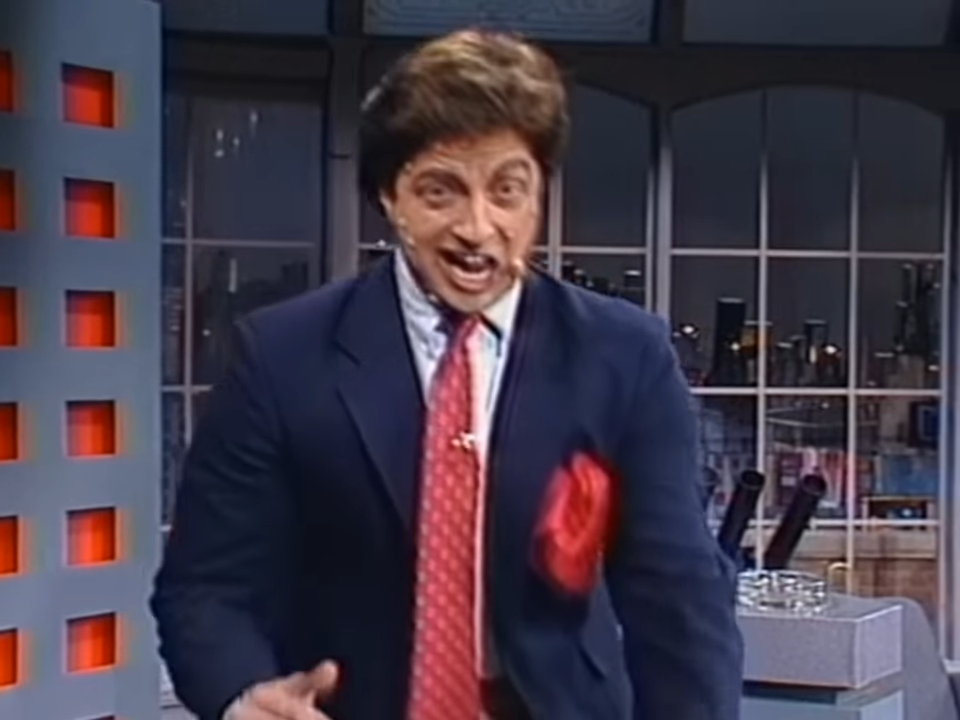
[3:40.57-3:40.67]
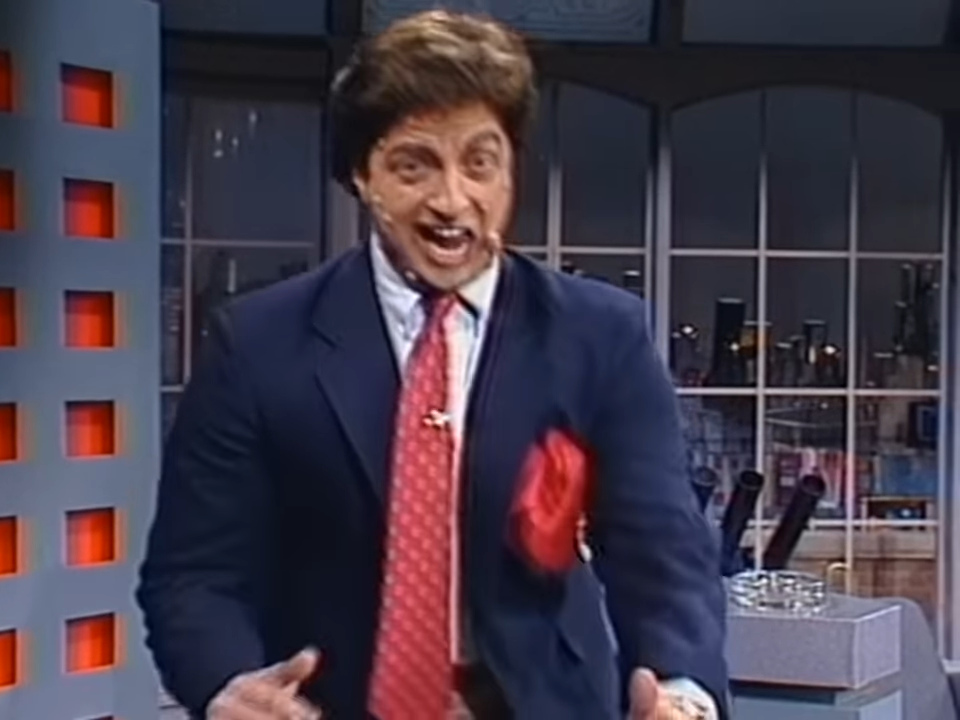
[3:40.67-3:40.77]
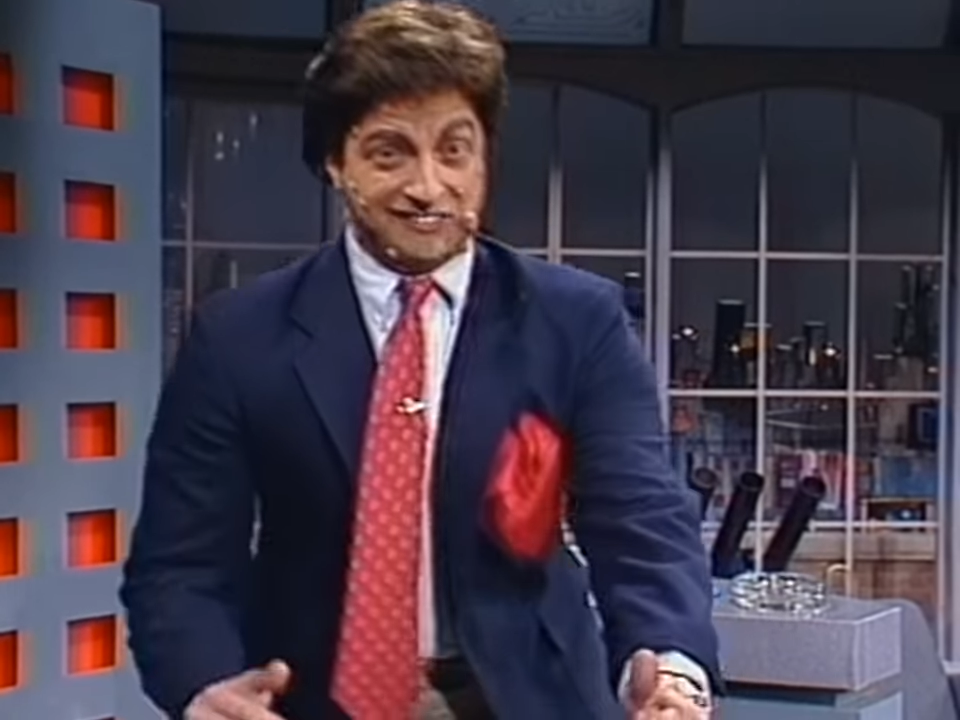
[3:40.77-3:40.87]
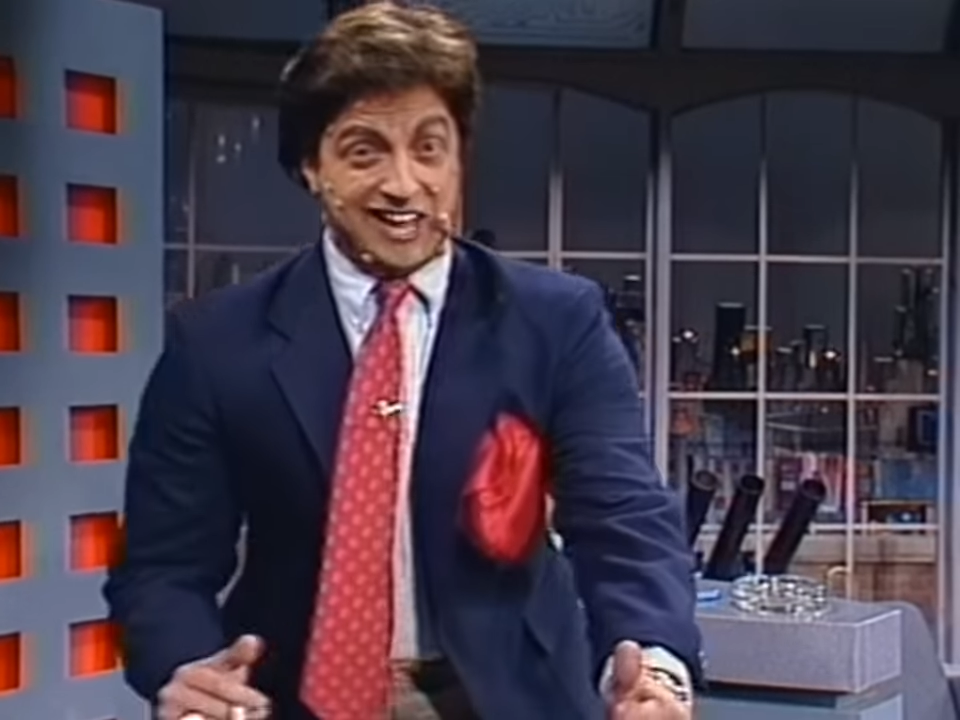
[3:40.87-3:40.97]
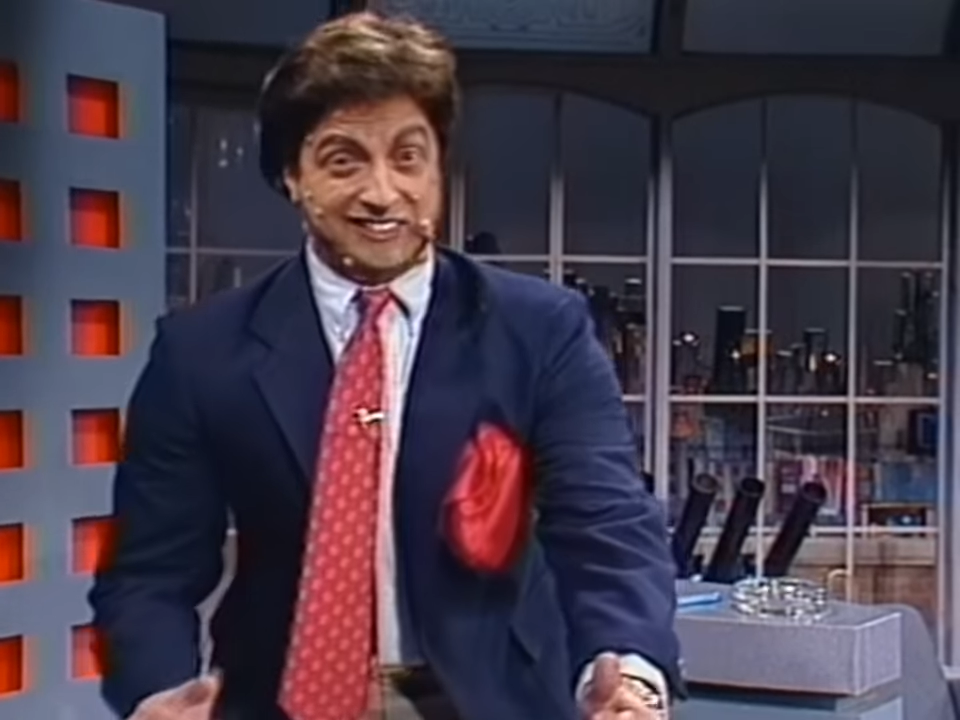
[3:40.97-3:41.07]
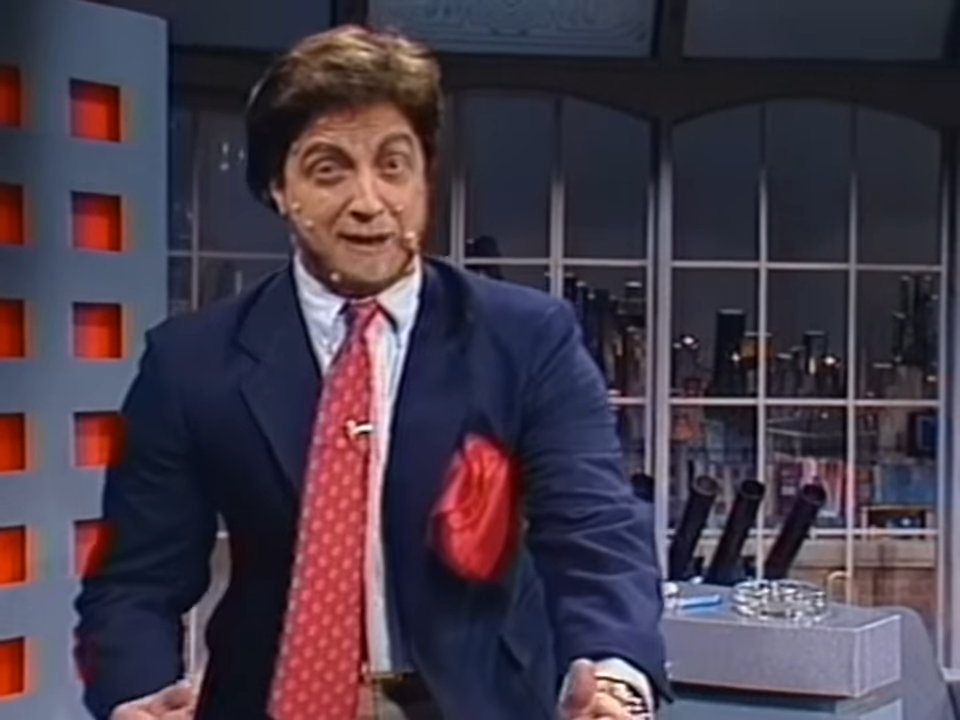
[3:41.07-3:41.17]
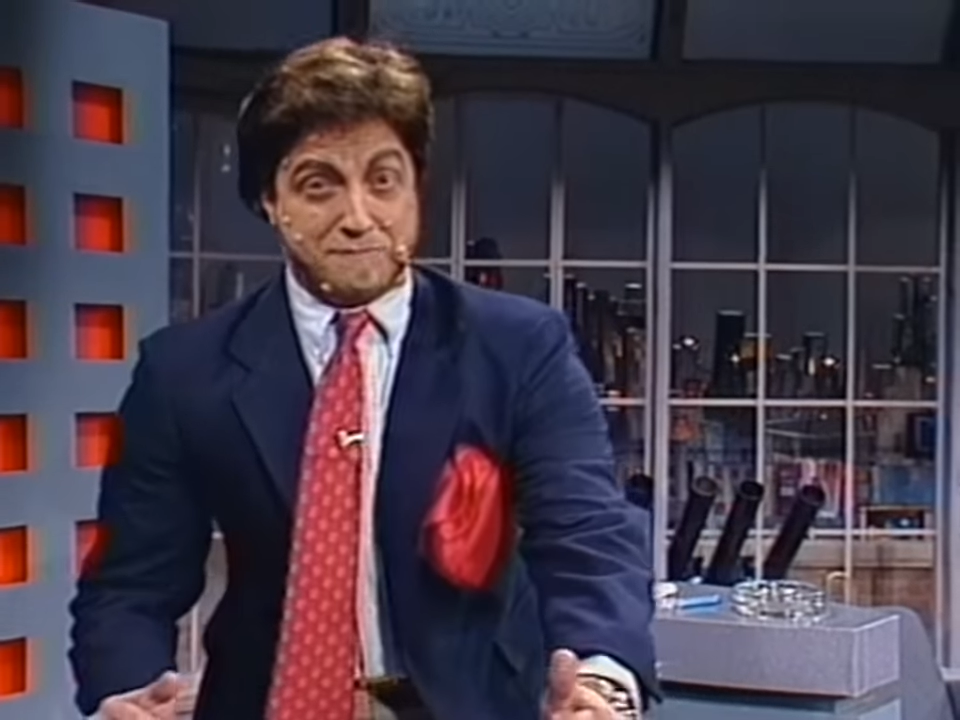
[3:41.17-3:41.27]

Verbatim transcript: And let the